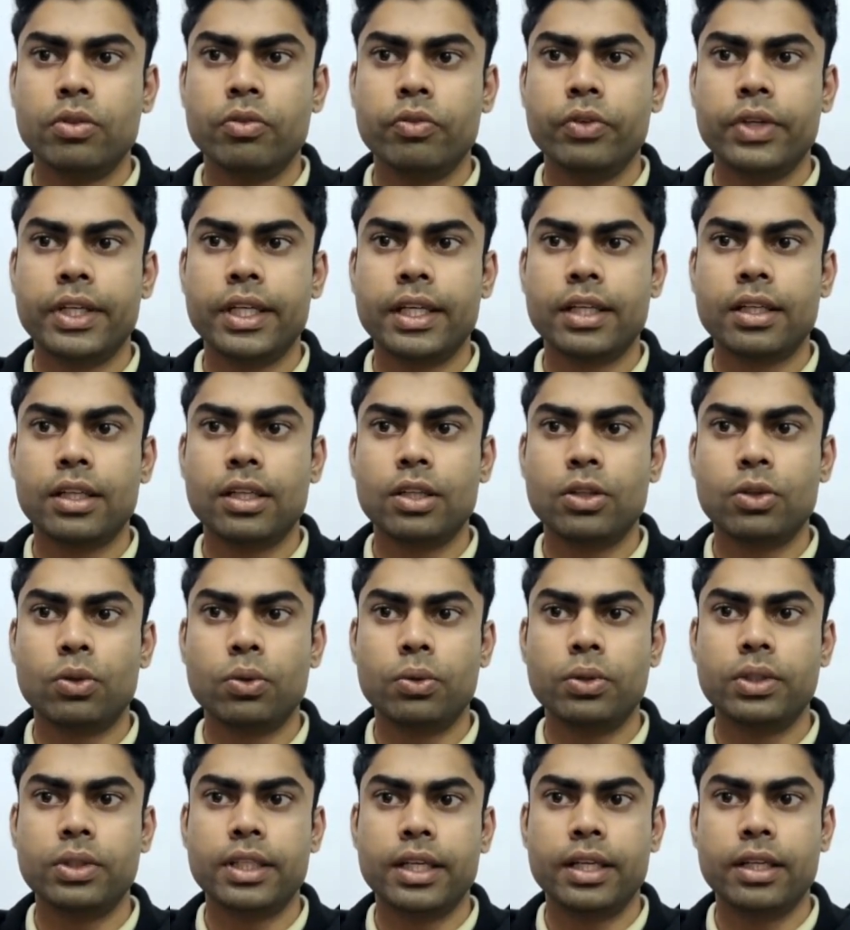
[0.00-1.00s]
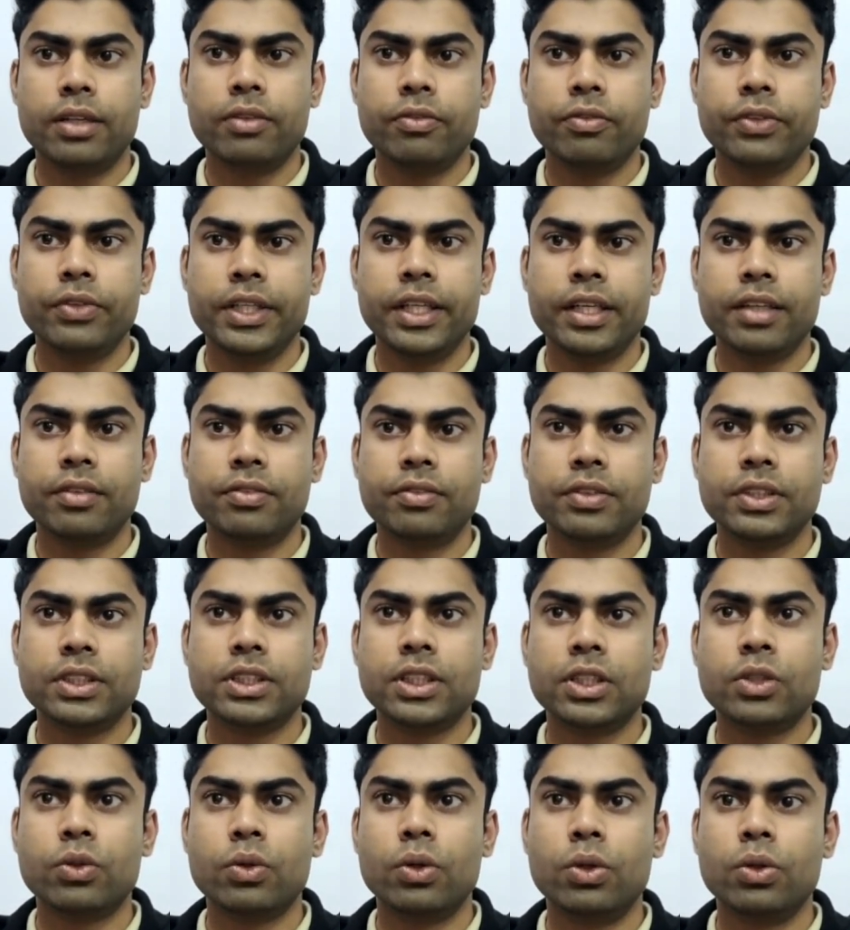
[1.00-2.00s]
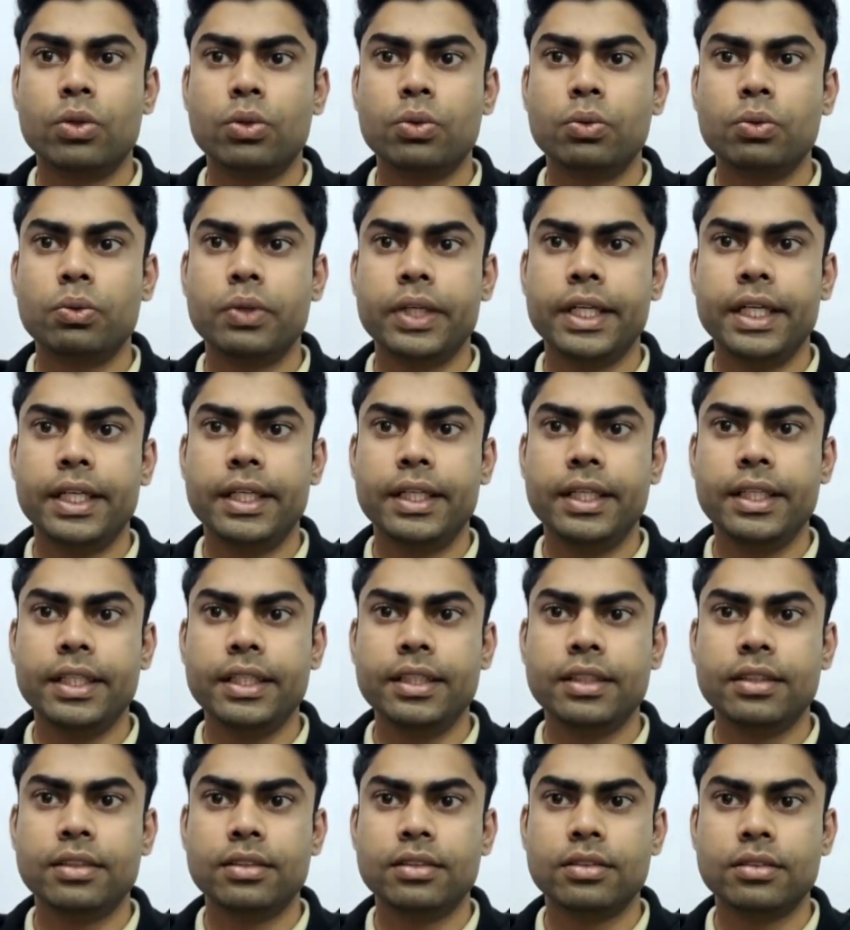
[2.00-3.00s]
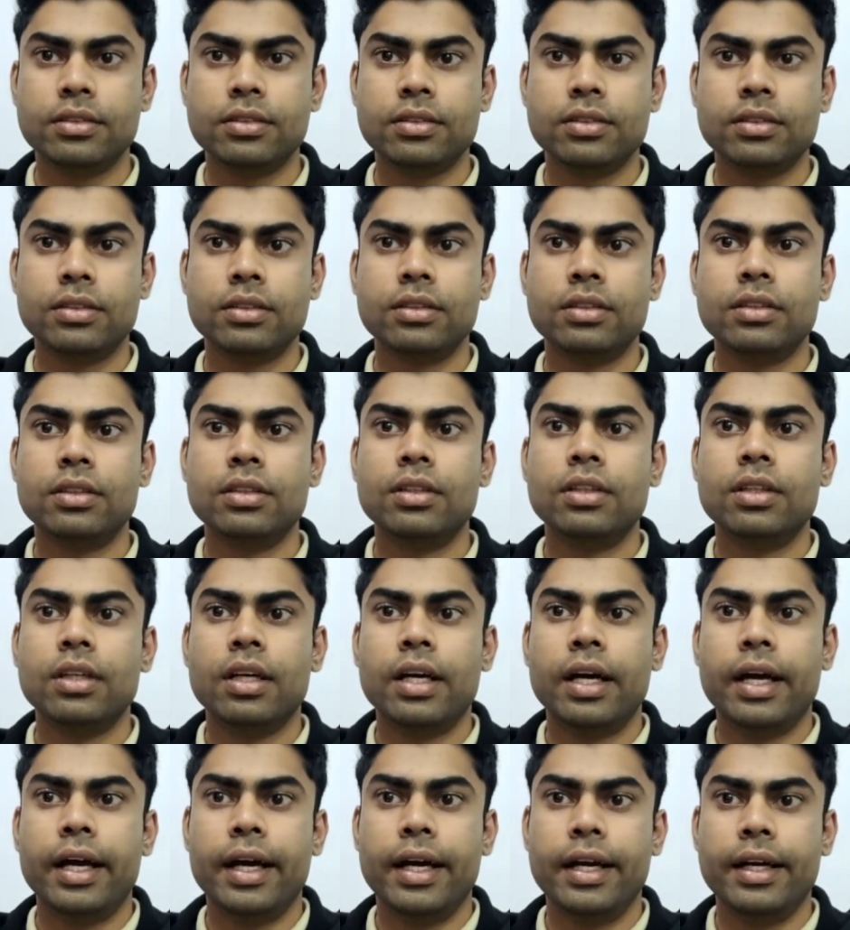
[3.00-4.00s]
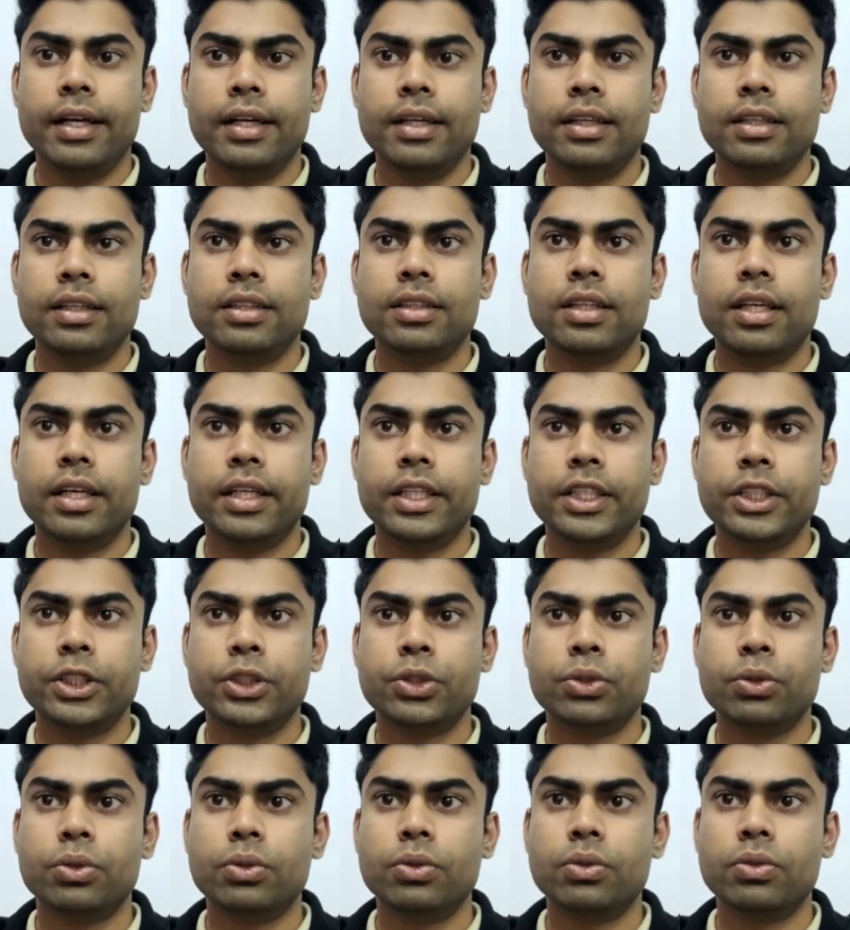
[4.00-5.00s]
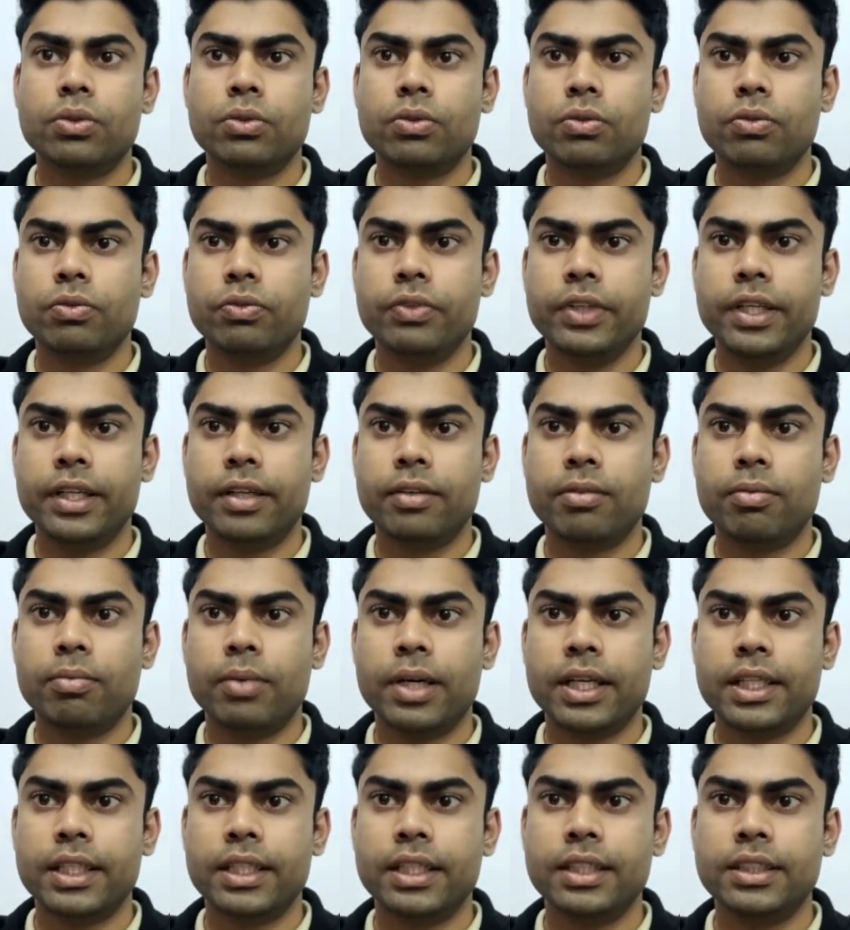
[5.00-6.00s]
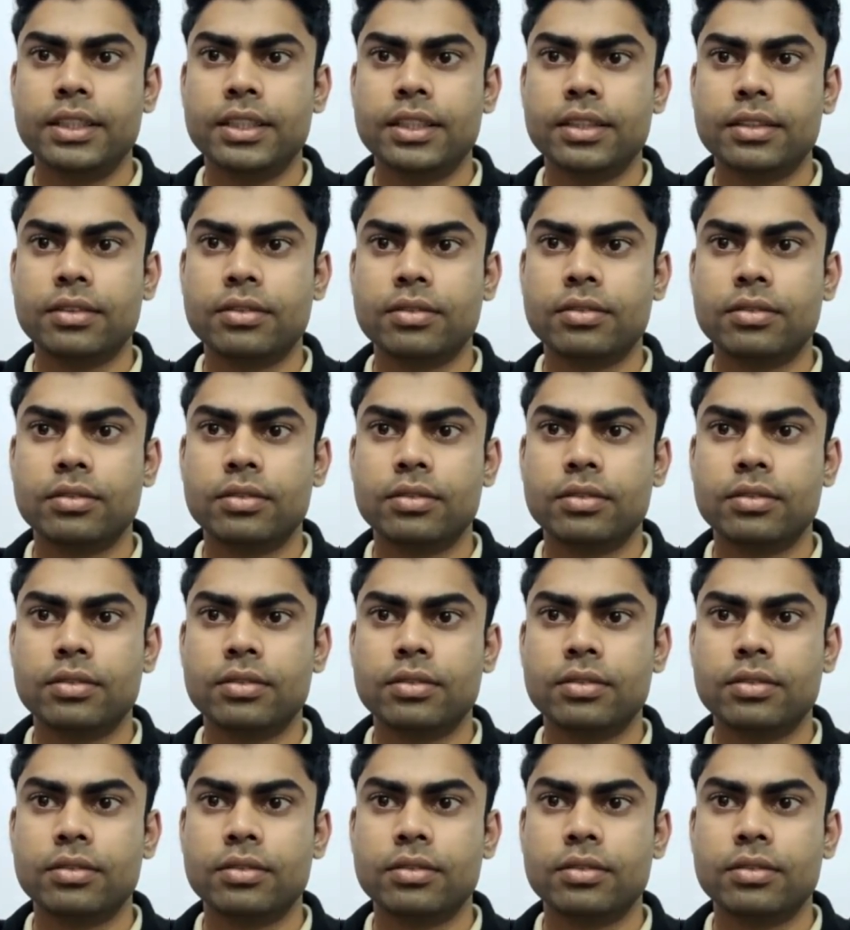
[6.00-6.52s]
we can conclude that Vf is equal to 80 and the ratio Vf by kj